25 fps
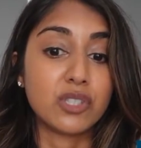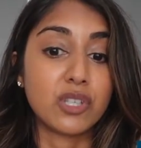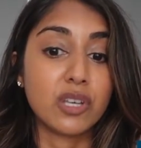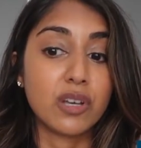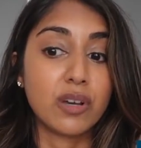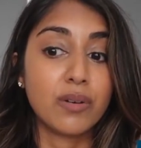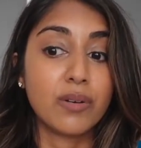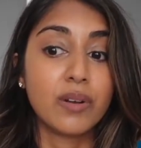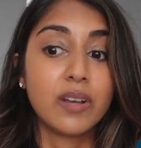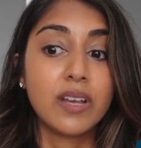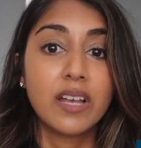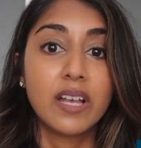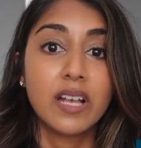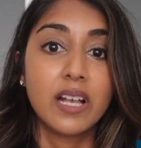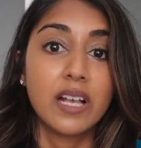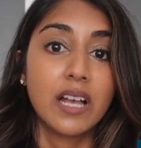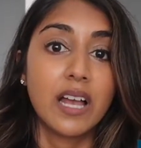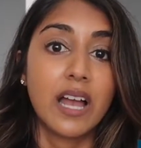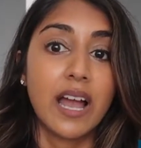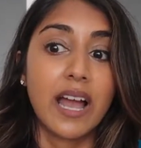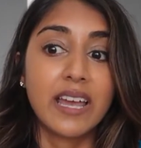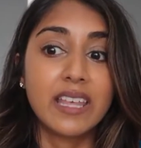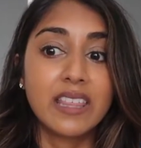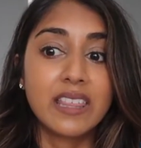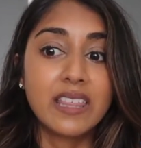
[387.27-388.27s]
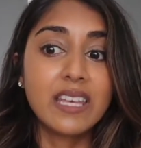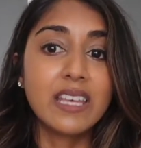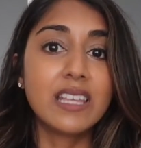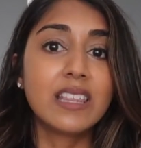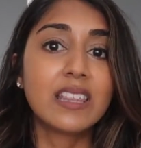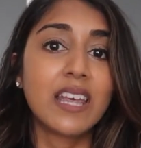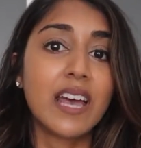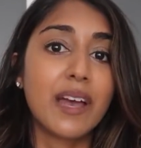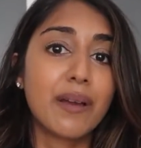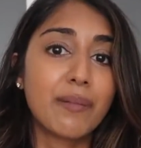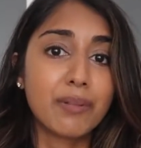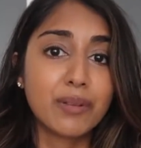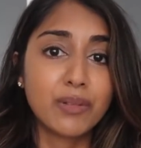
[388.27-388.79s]
So I
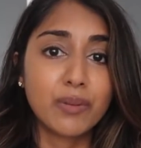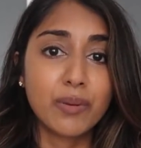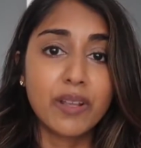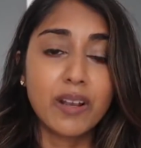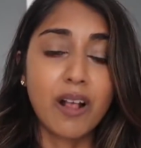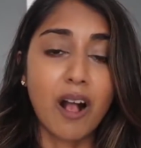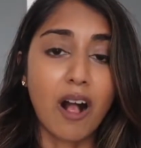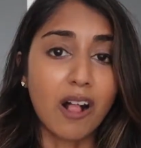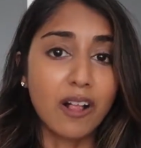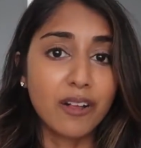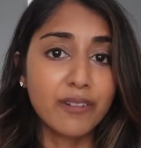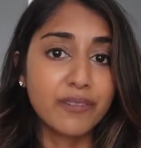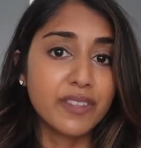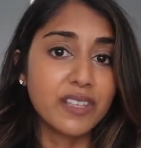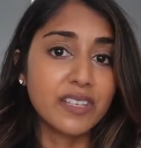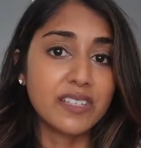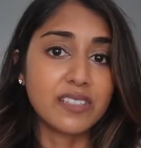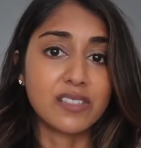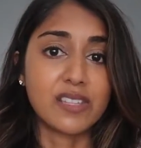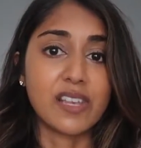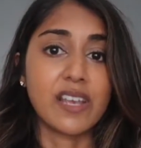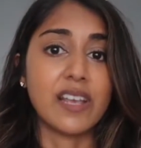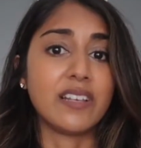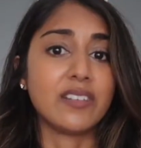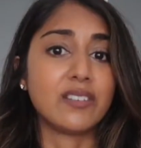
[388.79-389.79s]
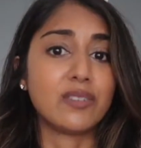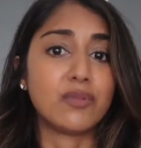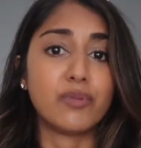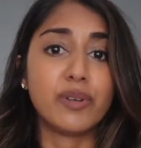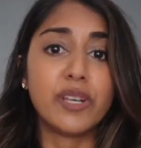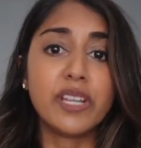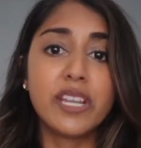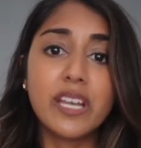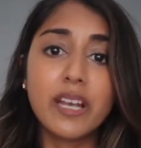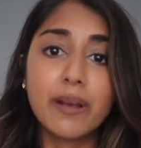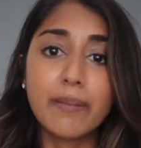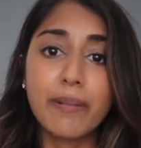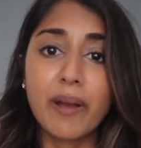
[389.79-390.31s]
think that between all of these things,
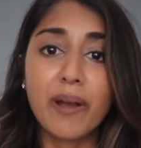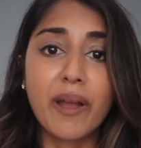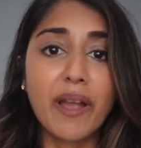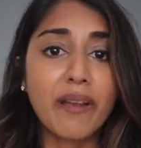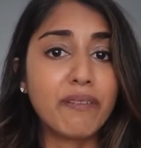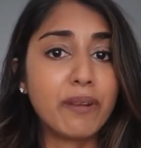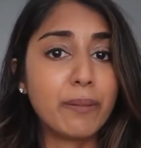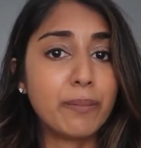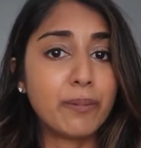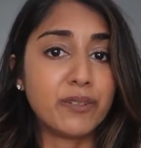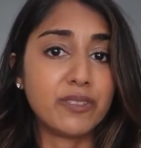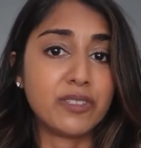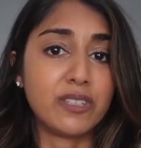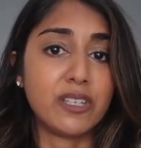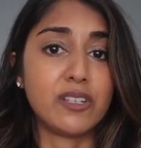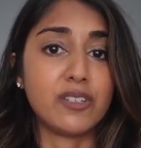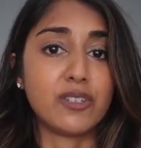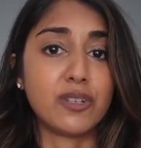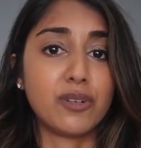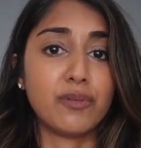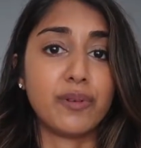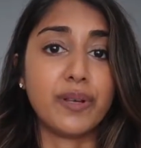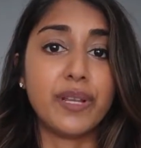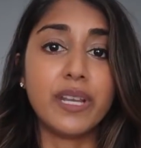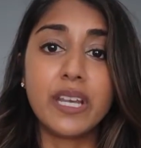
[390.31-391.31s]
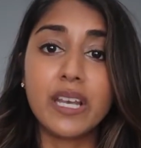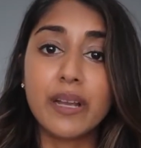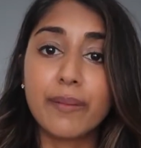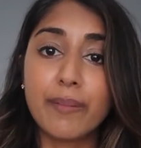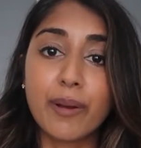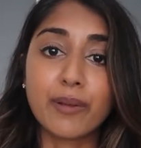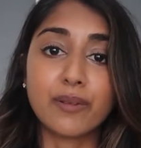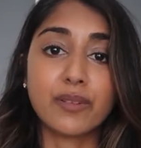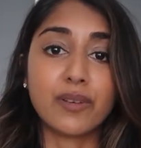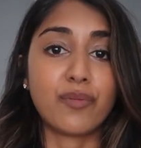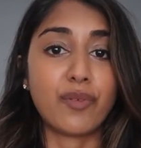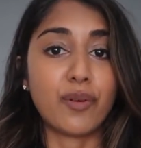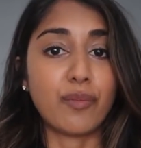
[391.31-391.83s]
reading about every procedure, reading
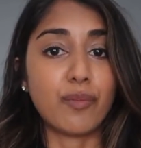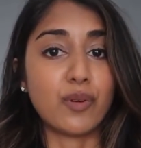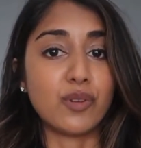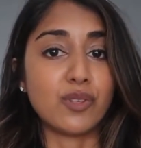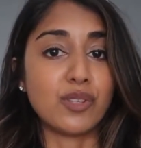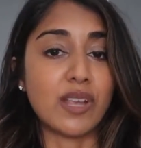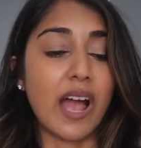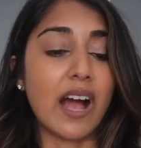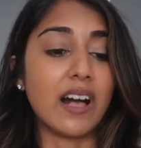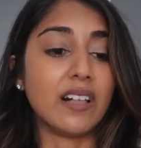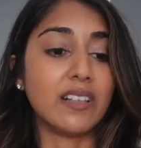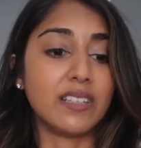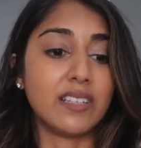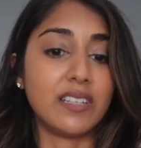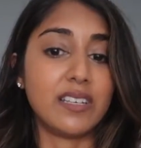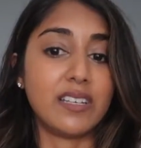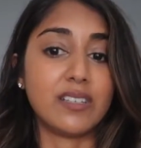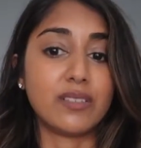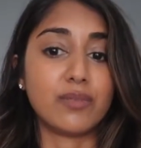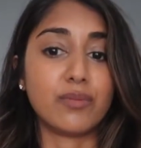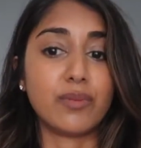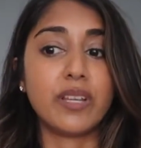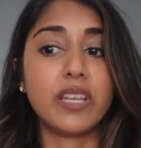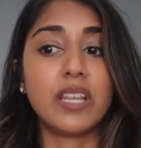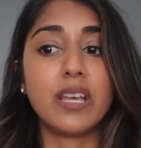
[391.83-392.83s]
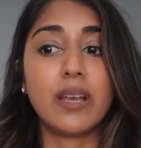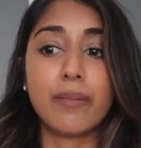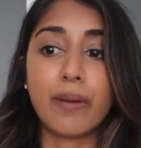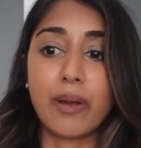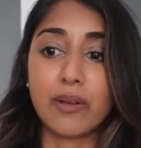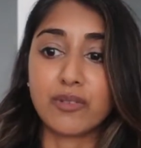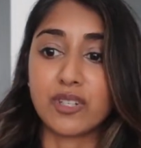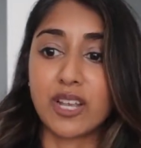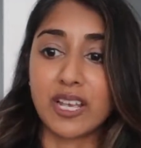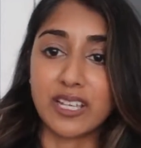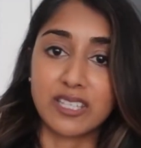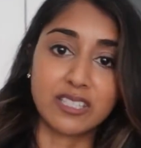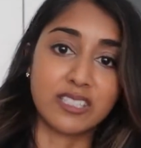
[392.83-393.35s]
about different modalities, reading
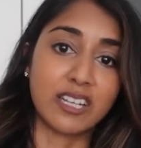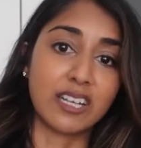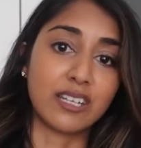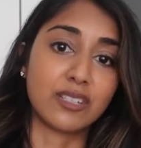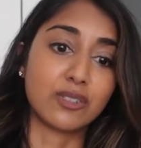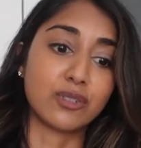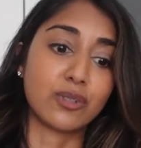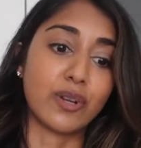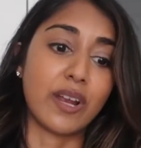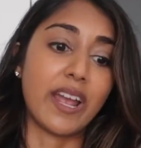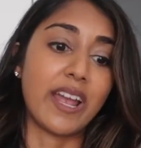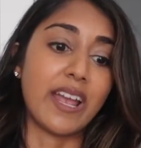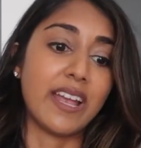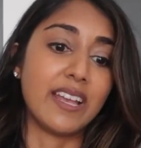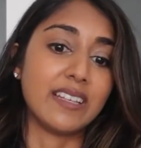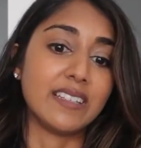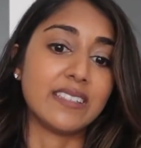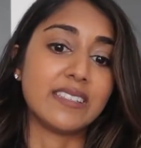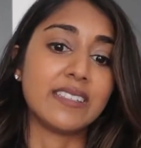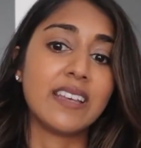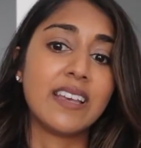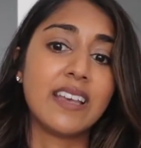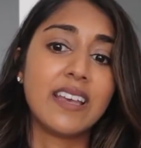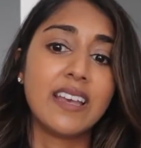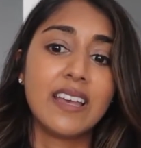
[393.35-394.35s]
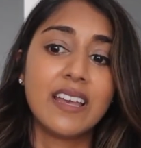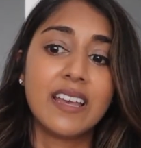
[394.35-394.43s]
about chest x-rays,